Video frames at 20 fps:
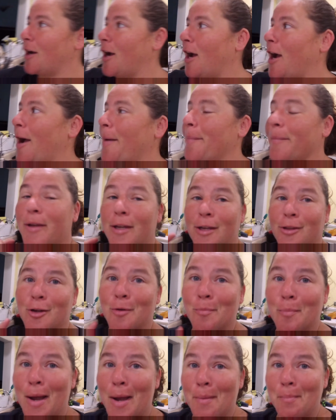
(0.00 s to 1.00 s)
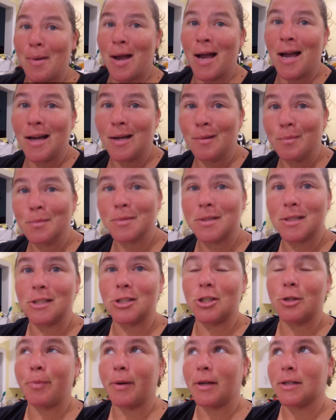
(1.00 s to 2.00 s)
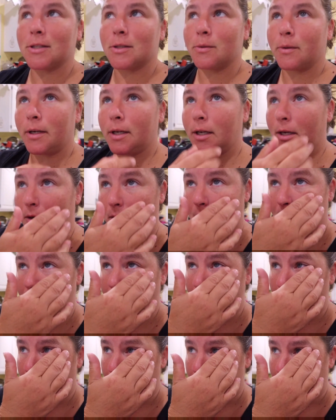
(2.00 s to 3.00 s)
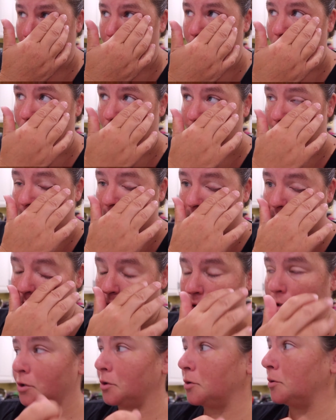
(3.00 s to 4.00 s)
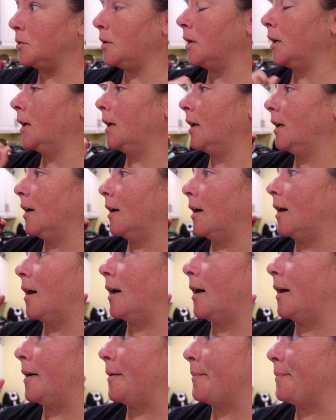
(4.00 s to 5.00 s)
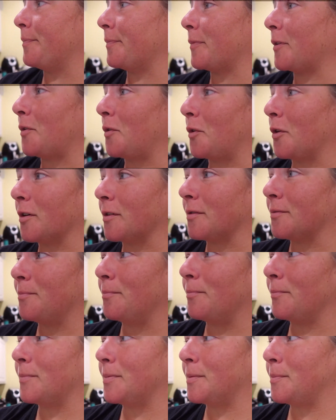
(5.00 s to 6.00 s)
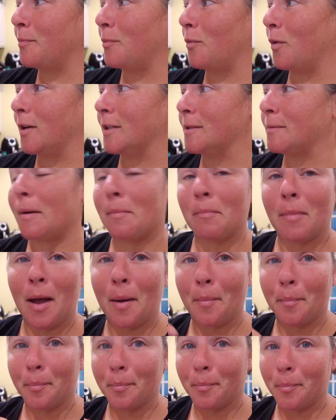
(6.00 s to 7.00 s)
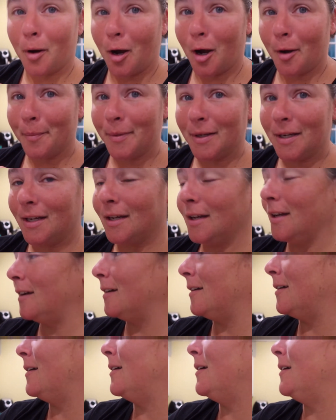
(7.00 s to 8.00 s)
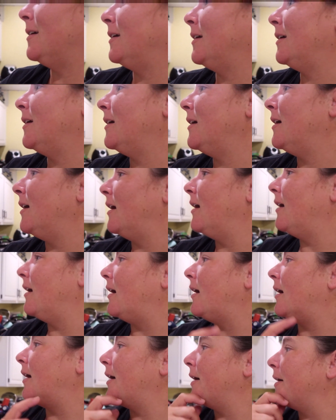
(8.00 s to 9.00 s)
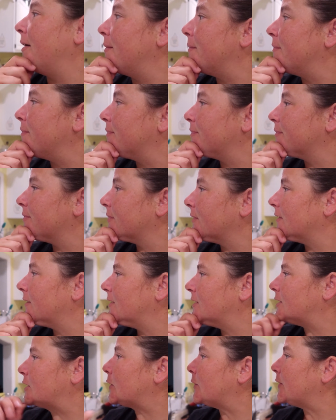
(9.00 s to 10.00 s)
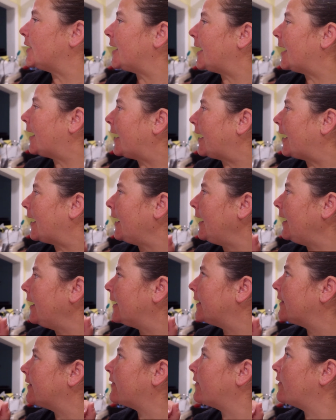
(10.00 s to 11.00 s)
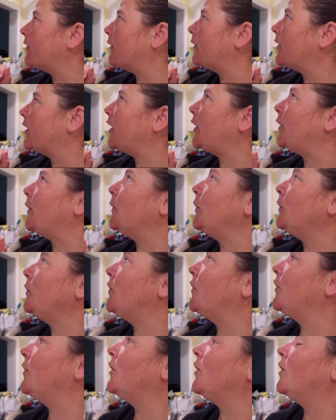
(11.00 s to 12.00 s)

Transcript: um, either my mom's, and she passed away um, in 2002, um, or ones my mom bought me. Um, so yeah, that's so cute.